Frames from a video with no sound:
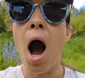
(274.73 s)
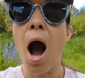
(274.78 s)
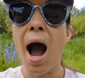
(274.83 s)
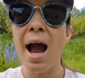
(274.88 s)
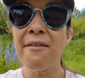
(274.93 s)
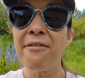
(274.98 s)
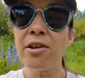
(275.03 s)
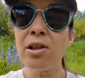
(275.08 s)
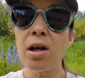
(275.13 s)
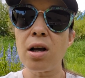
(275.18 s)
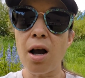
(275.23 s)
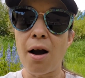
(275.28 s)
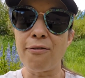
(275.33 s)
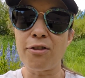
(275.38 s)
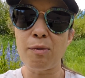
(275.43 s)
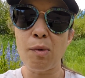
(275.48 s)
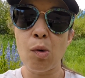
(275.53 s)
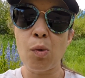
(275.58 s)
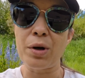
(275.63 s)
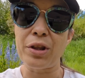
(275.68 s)
I feel
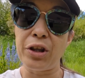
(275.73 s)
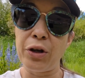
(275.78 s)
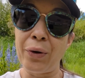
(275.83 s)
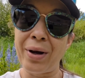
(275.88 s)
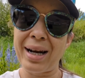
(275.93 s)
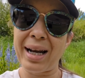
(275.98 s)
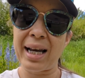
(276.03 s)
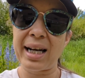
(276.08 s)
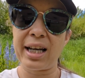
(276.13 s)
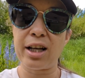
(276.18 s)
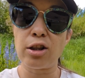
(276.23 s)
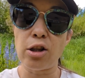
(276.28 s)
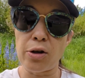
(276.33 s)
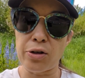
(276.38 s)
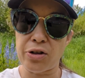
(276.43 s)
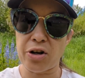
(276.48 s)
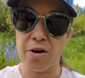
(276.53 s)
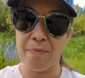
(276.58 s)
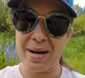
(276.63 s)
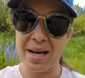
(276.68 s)
uncomfortable with you getting any
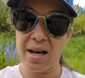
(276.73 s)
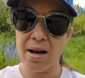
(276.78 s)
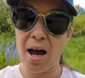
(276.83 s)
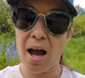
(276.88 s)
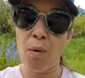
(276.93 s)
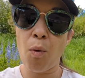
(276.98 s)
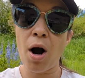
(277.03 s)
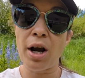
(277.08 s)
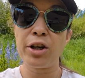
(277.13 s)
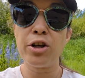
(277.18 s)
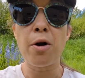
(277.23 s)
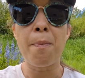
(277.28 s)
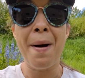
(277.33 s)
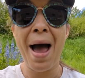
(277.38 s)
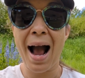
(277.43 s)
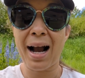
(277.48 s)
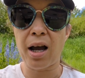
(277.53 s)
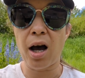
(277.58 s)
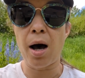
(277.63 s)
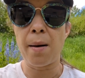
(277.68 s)
closer to me. I want you to
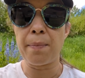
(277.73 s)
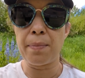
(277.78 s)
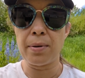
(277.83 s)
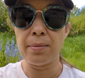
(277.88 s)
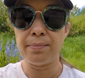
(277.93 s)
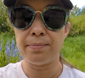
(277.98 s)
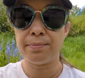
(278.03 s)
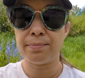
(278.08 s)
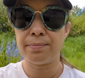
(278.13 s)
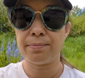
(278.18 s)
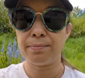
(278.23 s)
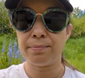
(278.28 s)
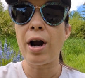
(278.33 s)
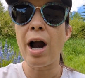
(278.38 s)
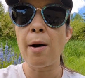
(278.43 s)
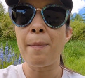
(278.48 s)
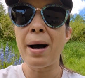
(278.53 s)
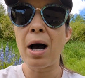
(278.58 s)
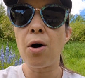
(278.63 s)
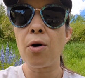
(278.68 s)
back up. Or
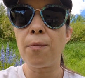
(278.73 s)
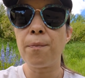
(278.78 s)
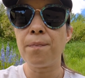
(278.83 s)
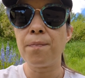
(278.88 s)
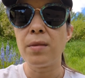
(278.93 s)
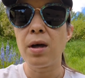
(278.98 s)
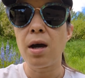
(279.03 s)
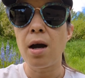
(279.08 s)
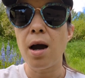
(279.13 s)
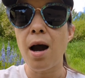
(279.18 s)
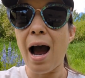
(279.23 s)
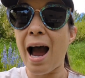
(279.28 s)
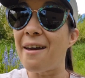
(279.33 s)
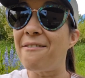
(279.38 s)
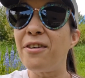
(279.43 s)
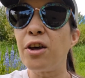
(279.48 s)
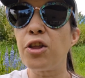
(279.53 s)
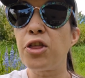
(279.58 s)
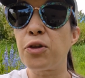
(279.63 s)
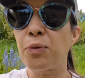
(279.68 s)
how about, I
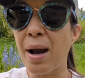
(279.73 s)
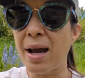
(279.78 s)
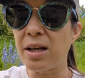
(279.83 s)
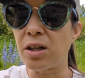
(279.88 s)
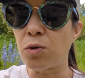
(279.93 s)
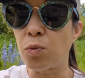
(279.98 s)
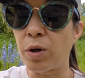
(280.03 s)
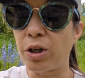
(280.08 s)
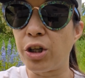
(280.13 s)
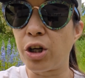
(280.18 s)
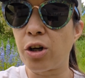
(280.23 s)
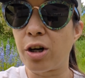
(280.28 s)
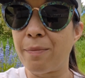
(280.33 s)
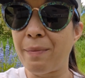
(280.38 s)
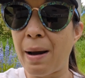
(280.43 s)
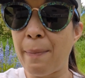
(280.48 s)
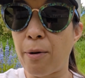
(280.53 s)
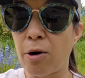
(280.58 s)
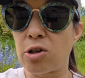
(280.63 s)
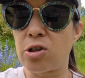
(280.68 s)
feel threatened when you're in
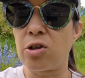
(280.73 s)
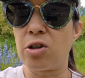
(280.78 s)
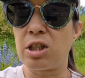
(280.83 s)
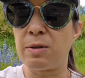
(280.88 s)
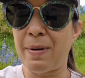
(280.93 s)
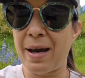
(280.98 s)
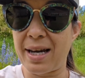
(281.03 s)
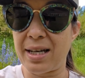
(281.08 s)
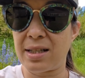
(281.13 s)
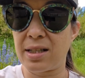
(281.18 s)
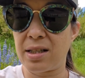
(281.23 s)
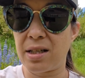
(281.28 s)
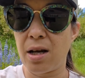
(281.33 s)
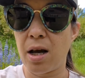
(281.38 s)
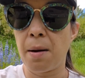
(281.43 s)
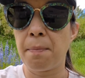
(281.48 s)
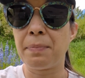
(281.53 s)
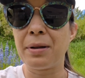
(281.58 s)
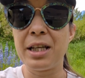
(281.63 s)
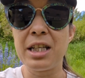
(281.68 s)
my personal space.
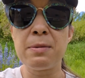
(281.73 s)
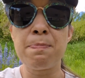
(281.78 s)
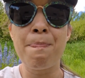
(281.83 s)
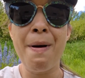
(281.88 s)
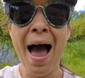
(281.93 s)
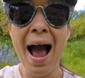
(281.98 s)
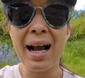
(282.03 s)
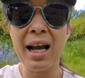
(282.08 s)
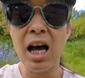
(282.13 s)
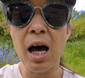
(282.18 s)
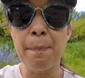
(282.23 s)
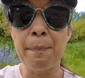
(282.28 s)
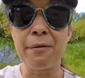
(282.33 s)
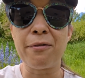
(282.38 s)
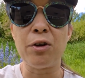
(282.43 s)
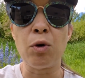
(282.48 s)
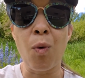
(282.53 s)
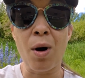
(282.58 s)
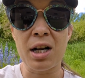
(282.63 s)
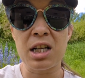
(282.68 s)
Please back up
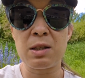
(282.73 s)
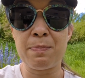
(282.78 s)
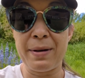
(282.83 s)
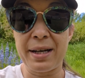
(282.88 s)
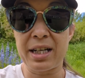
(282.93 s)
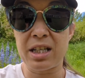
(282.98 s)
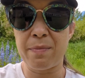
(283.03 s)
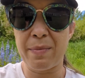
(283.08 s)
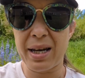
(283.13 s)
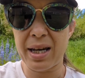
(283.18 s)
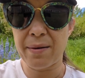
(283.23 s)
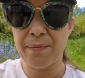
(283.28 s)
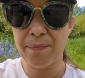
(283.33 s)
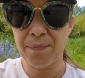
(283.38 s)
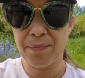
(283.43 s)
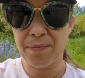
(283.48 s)
if you want to speak to me.